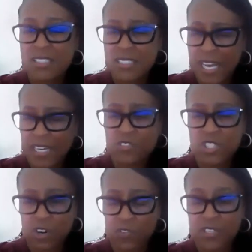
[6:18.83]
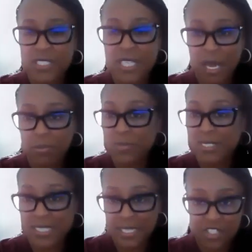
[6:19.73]
site of service
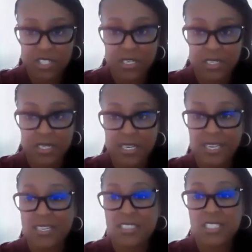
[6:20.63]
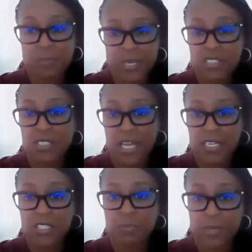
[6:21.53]
optimization, and
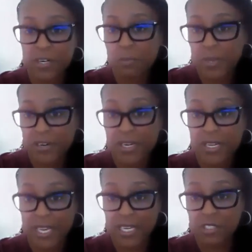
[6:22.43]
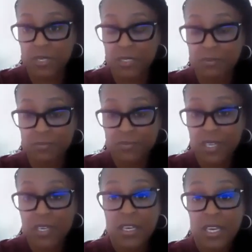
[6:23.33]
specialized peer-to-peer engagement.
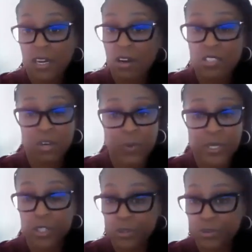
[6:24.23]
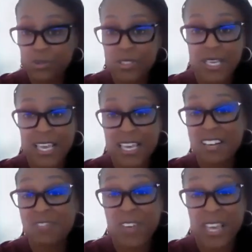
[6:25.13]
It also includes
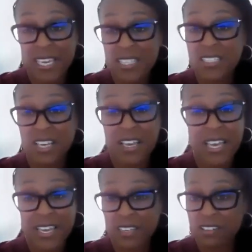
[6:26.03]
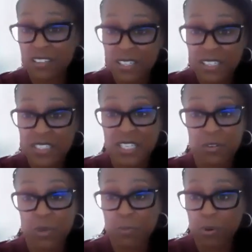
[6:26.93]
advanced analytics
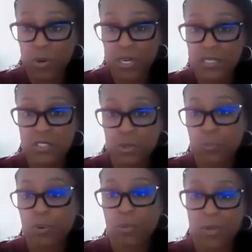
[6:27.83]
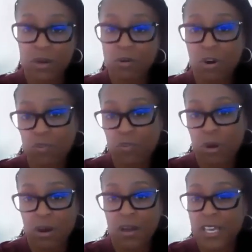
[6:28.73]
and reporting to promote
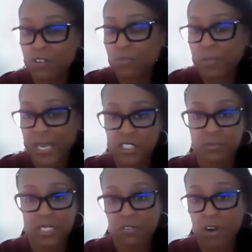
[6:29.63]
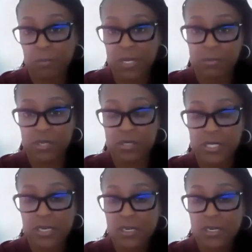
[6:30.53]
overall health management of our members.